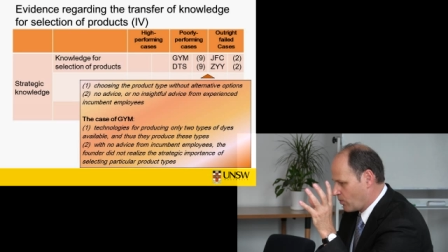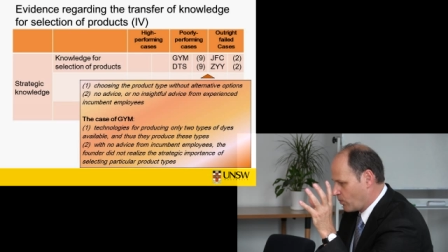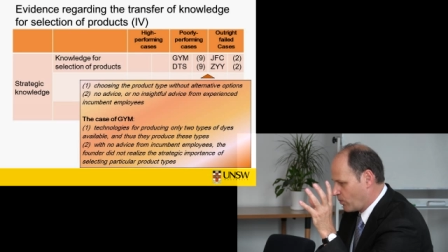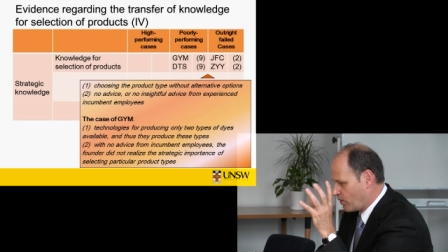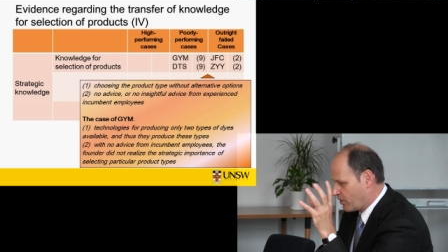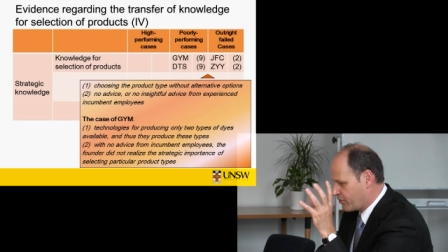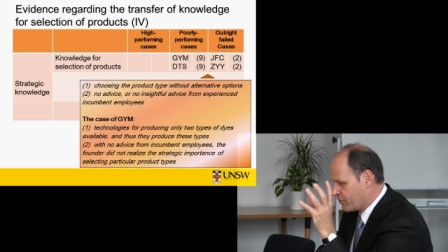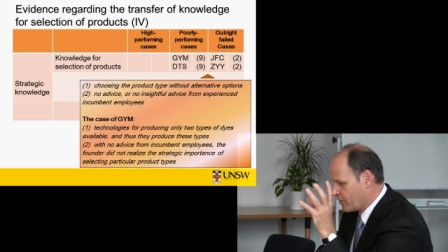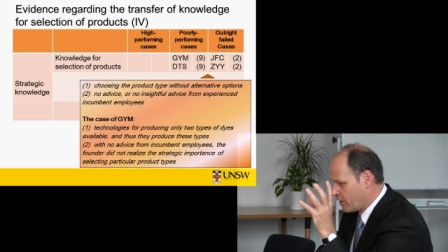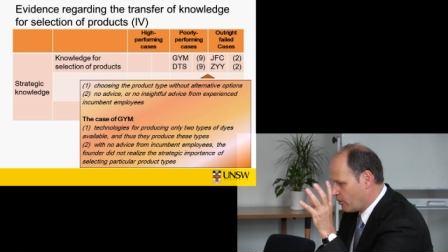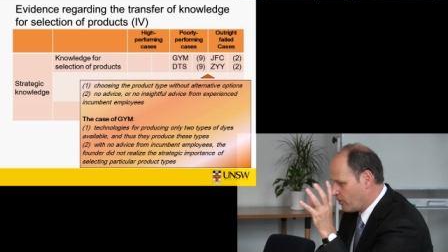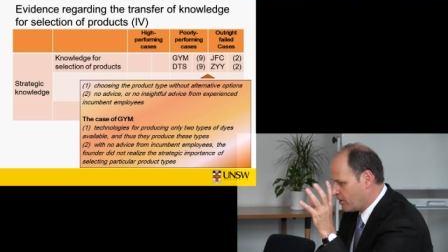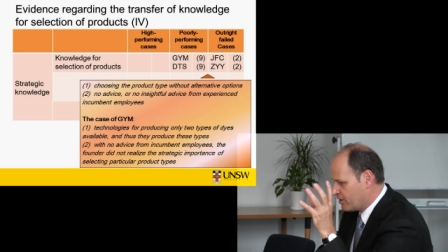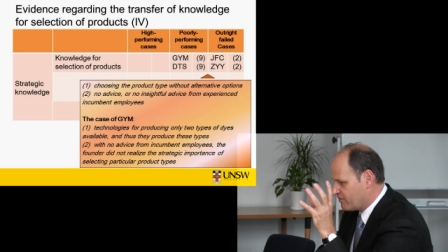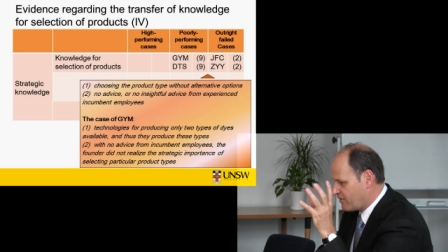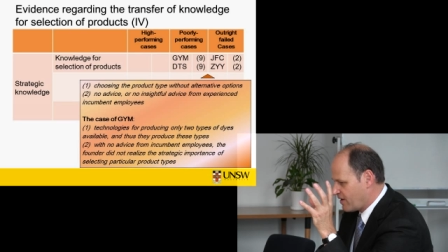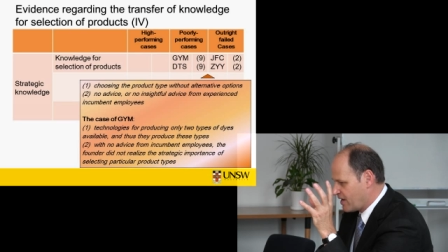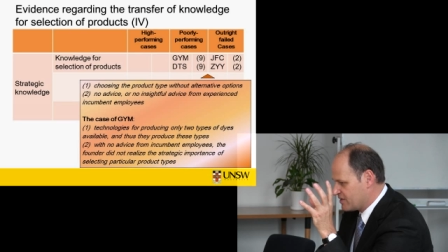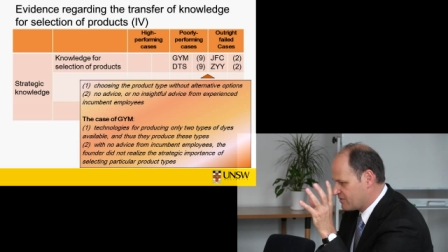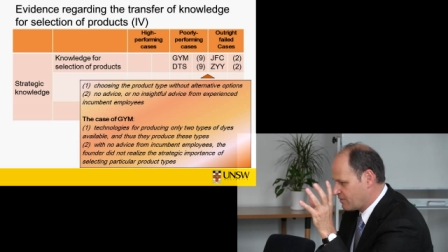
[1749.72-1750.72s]
With no
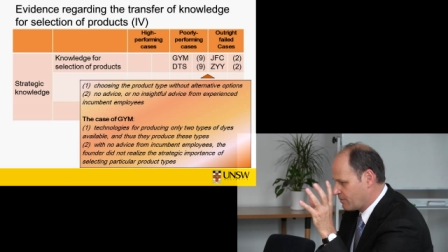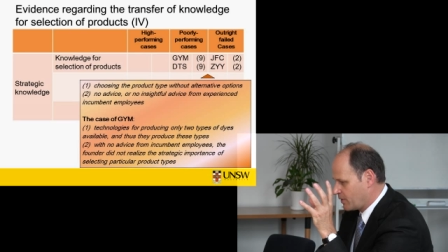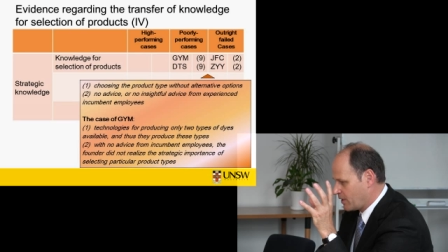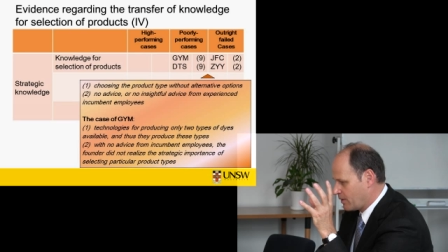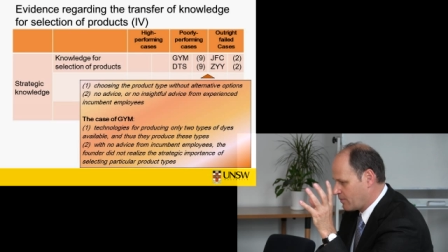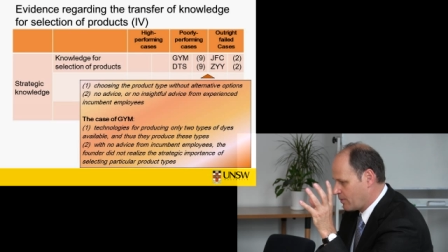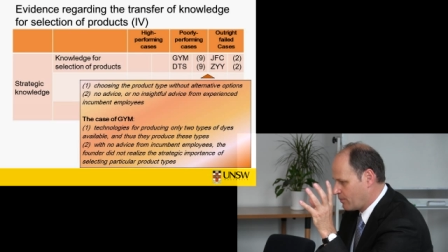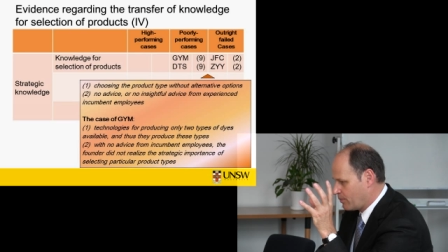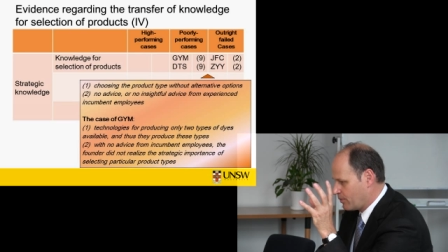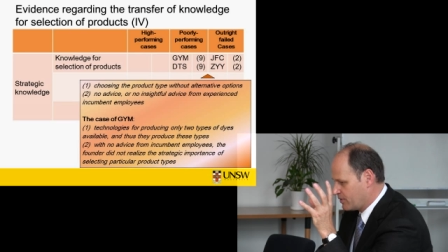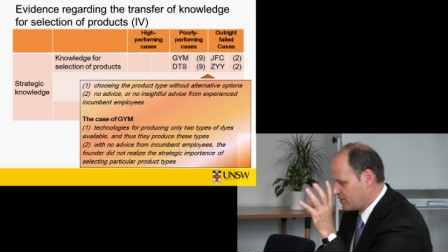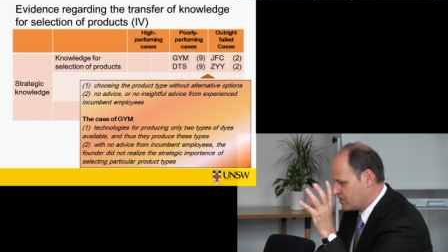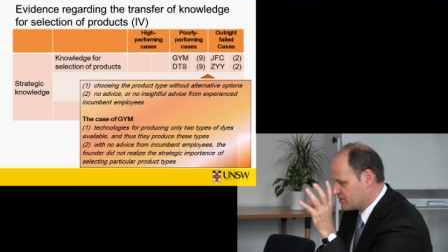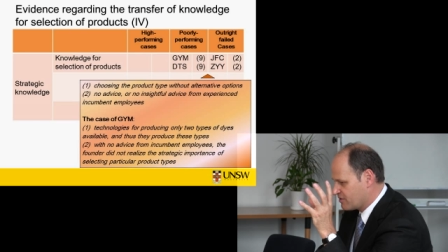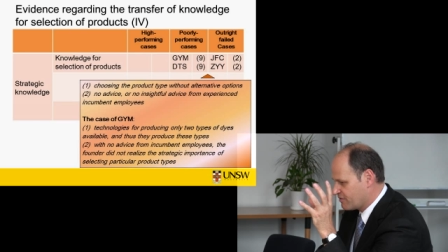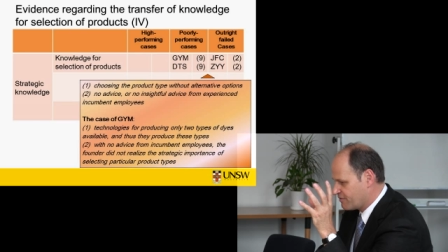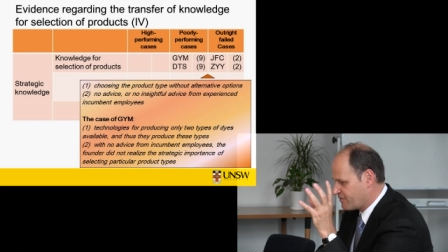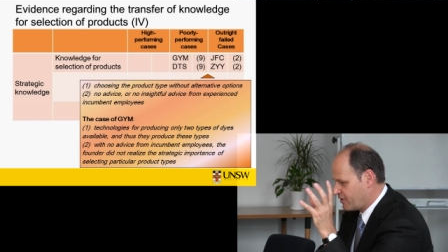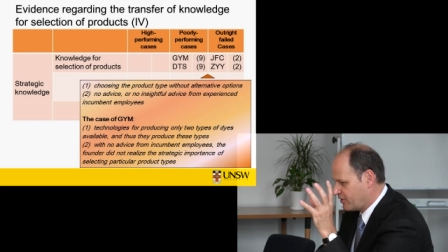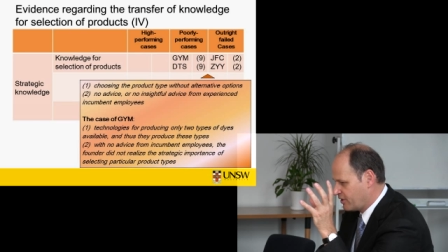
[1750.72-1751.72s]
advice from incoming
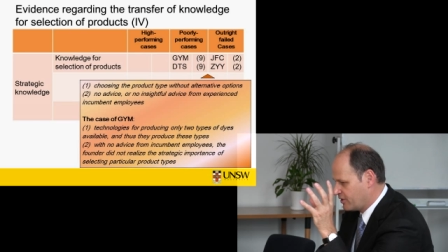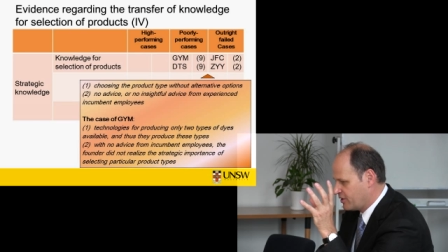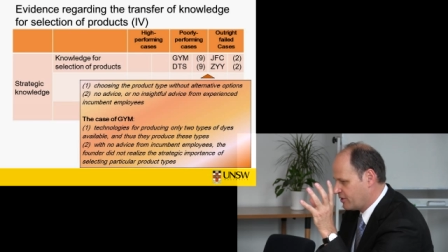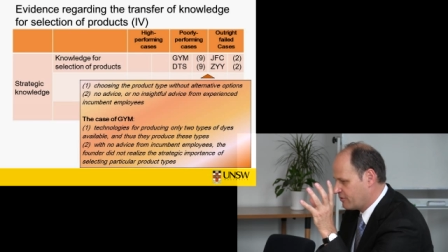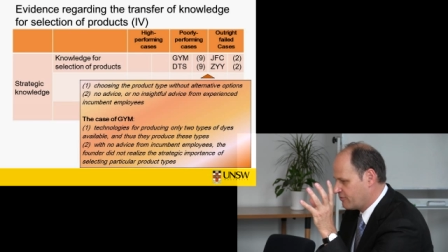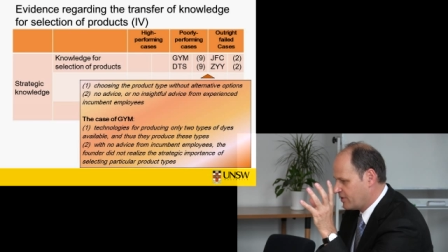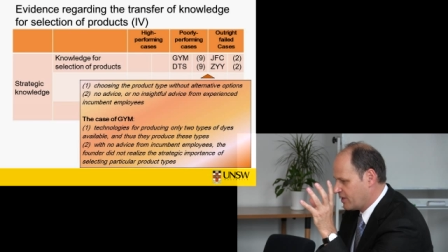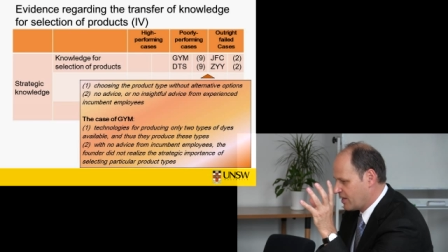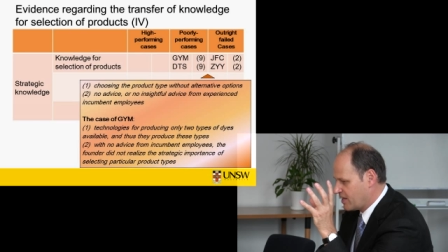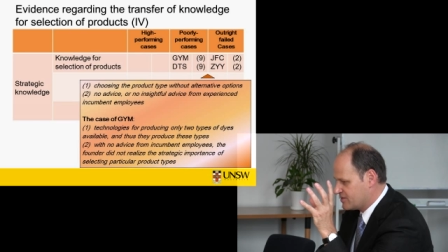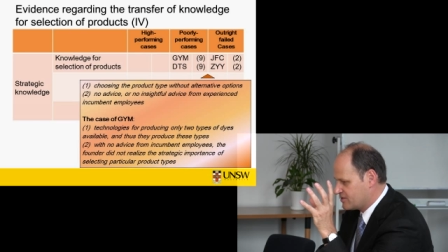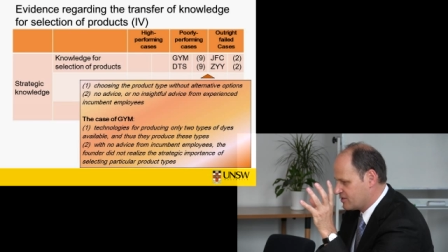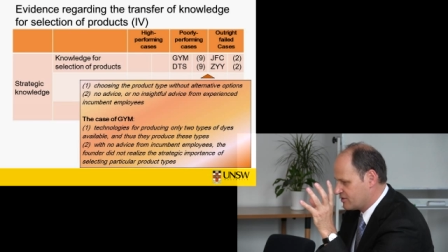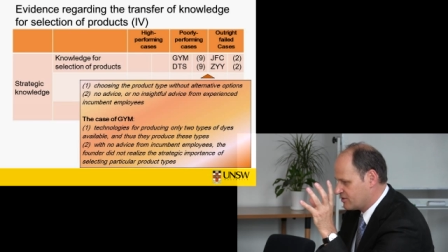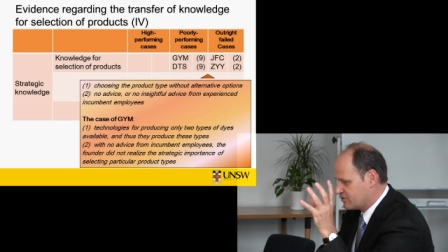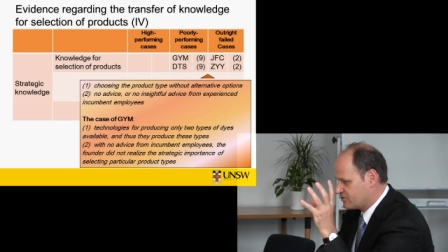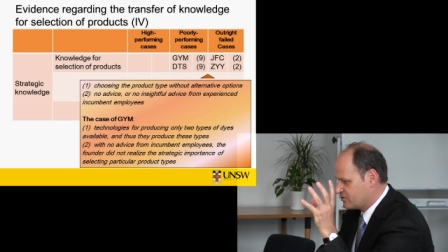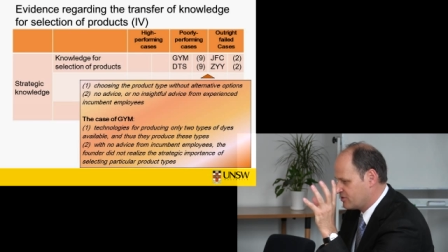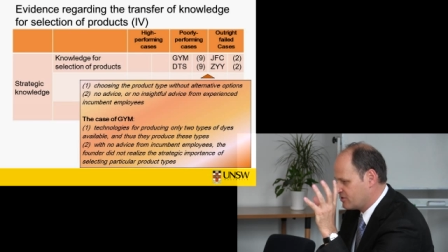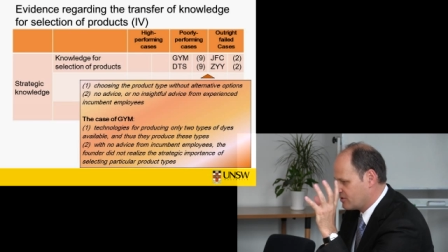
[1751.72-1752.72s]
employees, the founder didn't realize the
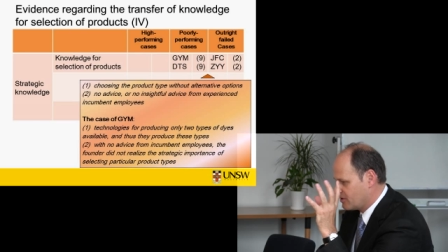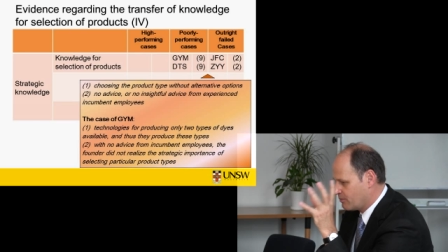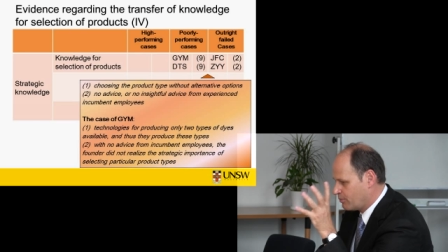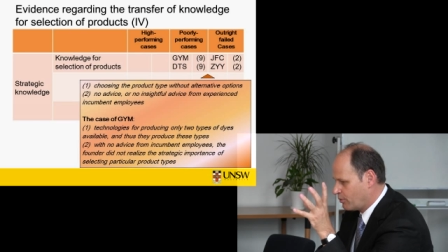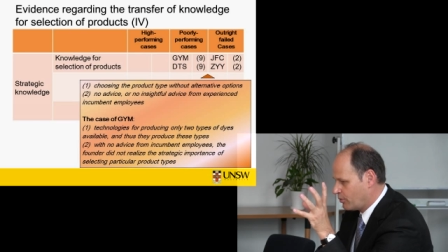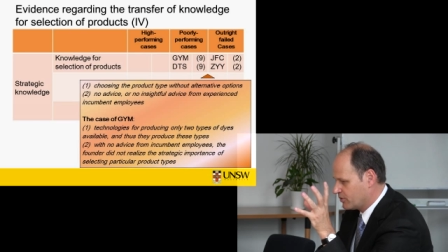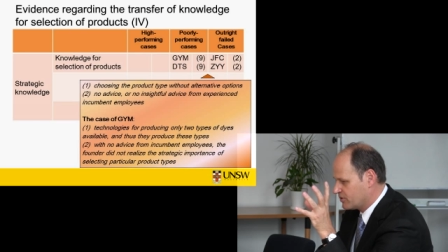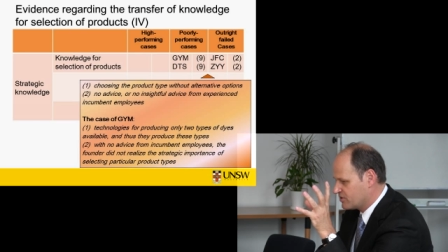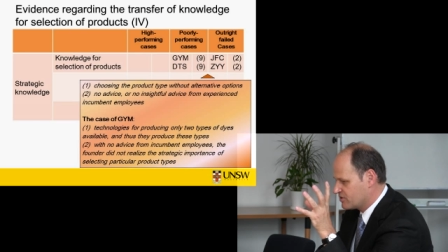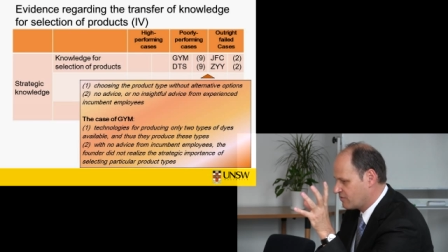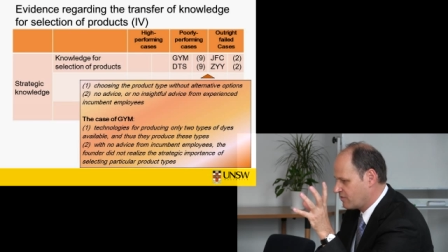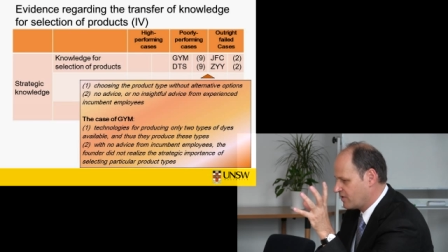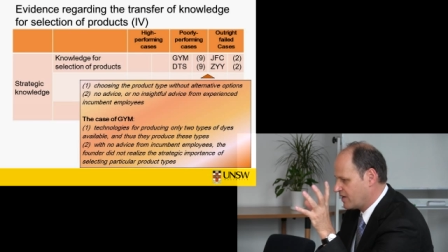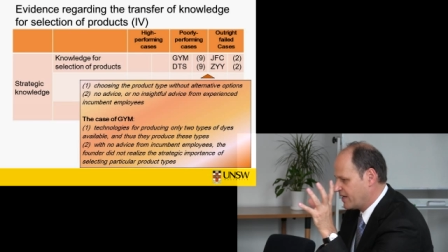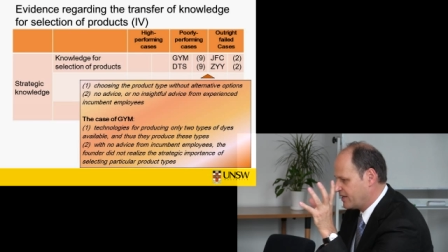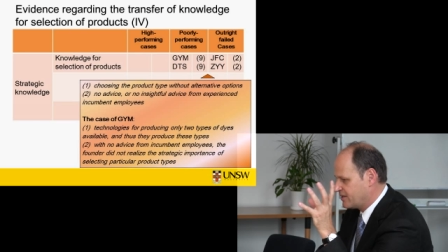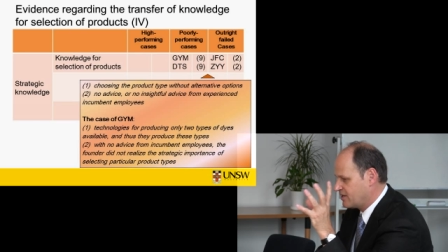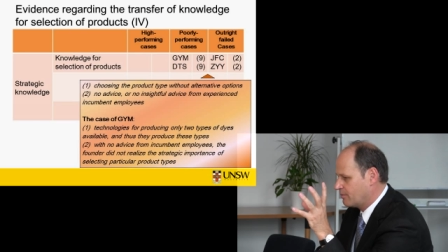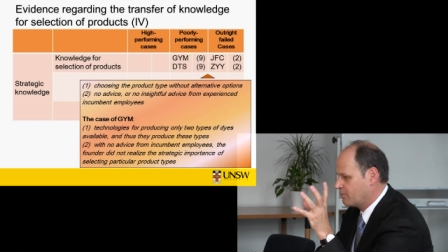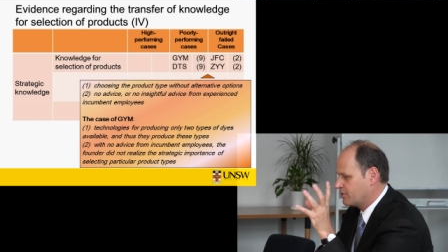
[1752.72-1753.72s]
importance of
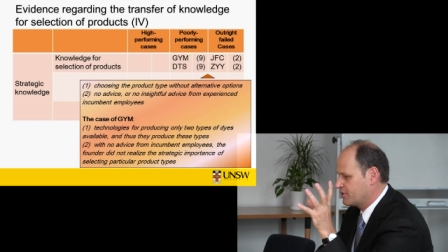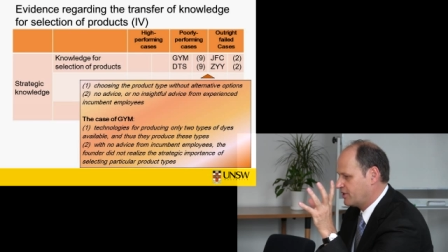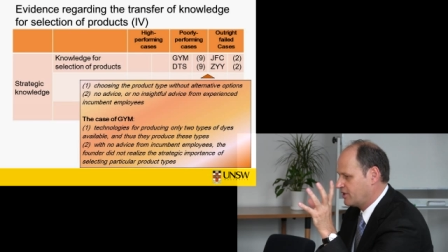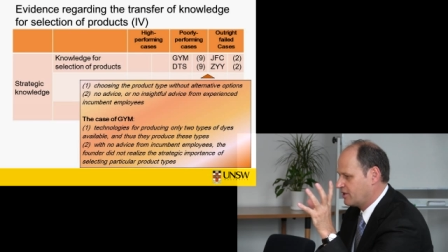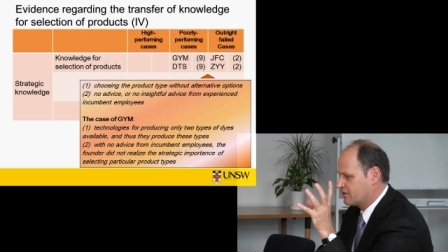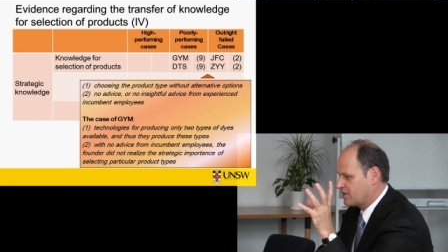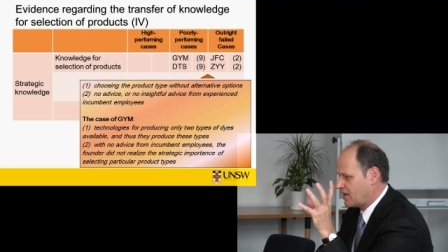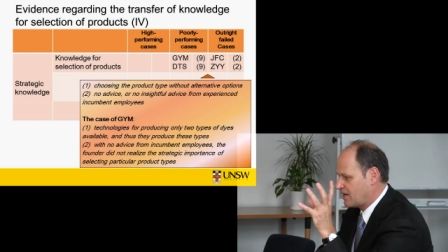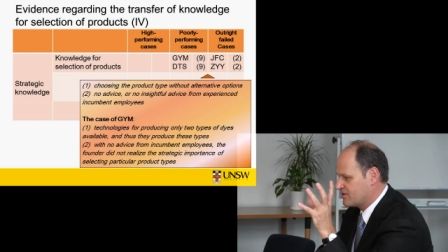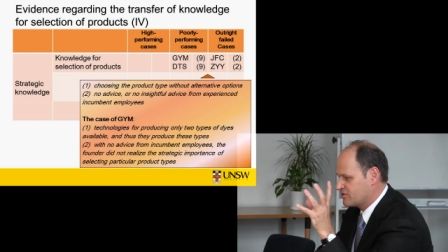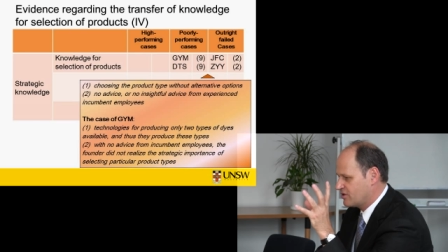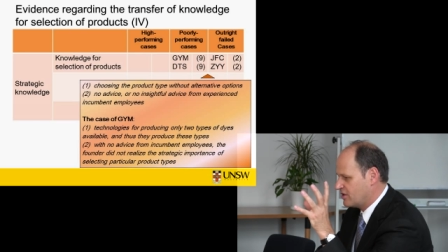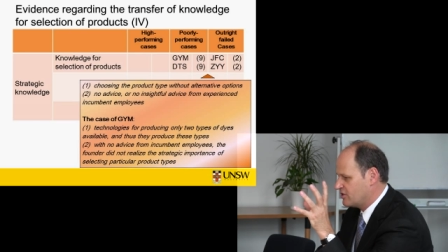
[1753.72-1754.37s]
electing particular dyes.